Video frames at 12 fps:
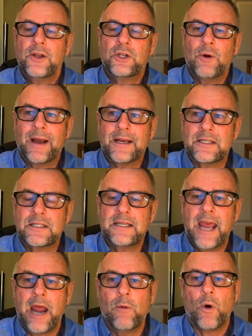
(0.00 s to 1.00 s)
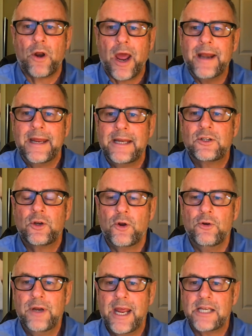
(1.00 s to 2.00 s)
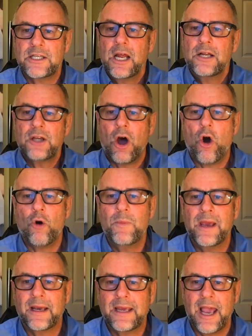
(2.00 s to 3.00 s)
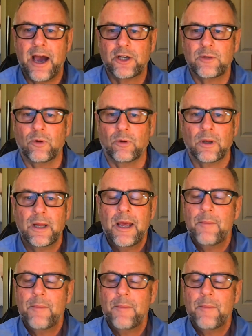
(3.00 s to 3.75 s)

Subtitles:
to understand what I need to do next to hold me accountable.